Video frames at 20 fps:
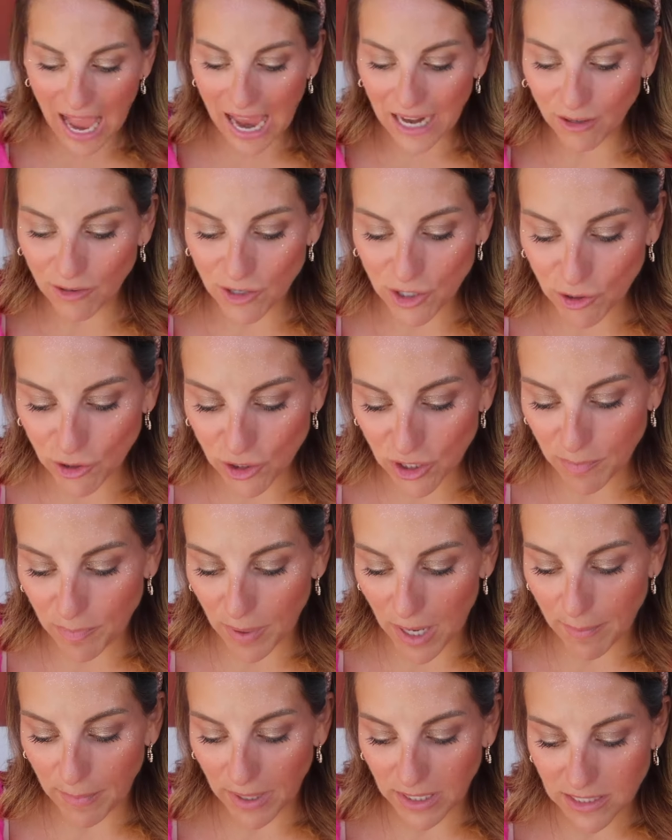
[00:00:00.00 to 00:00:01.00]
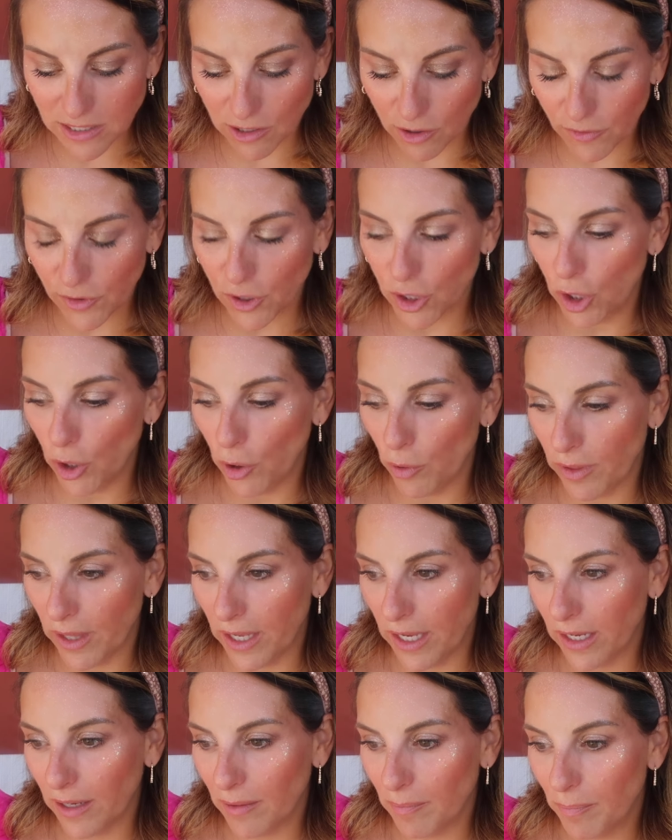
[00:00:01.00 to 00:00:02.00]
I don't usually buy myself
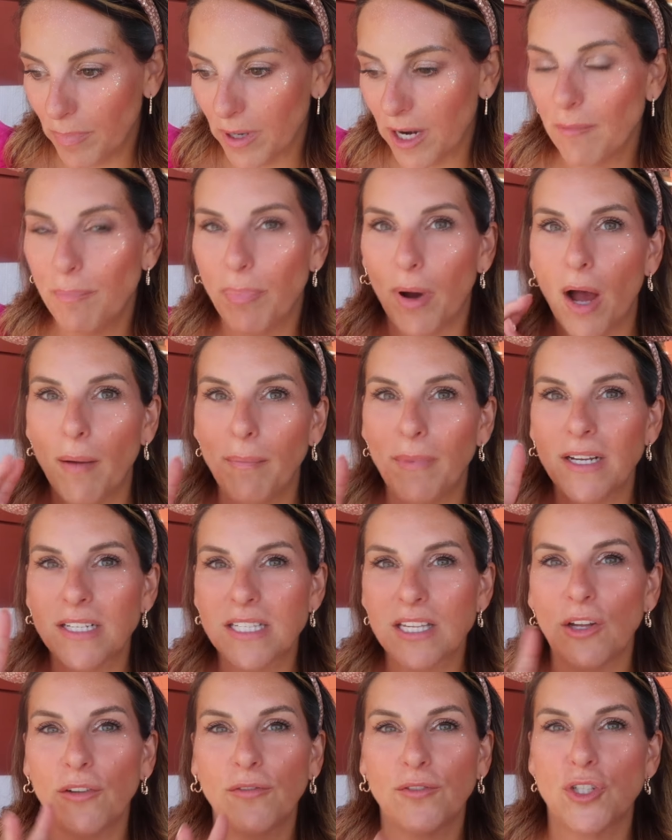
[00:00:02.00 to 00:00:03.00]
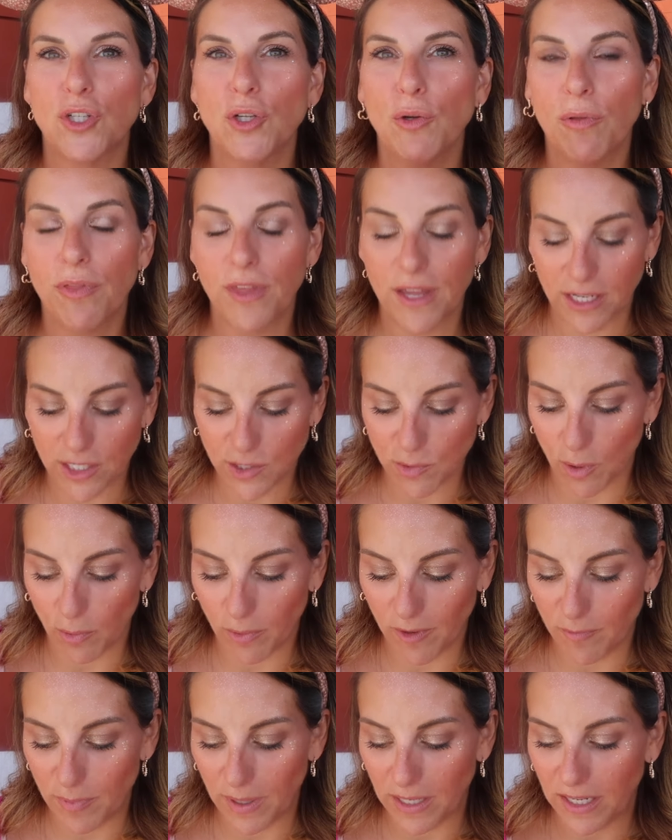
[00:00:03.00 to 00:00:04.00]
clothing, but I bought myself two things while
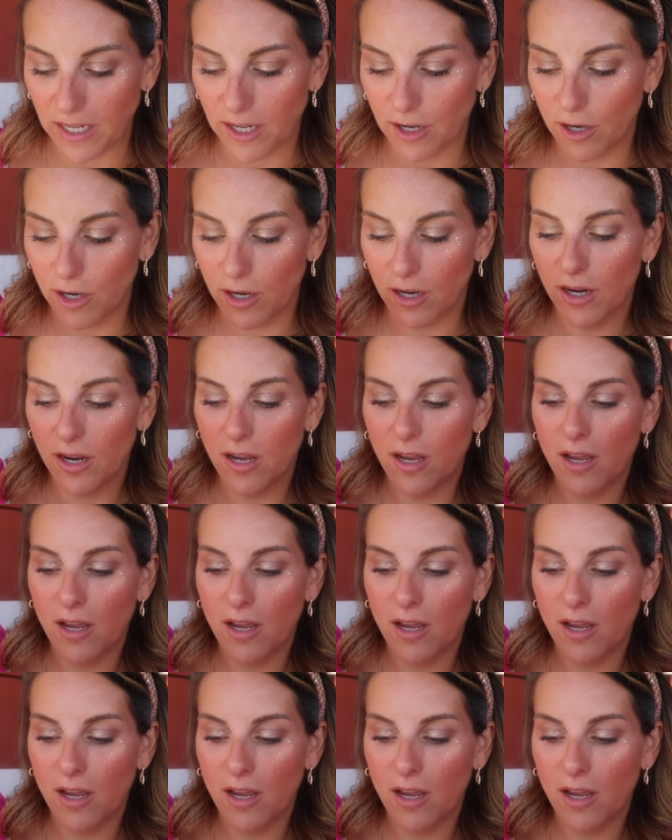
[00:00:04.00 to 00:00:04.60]
we've been here.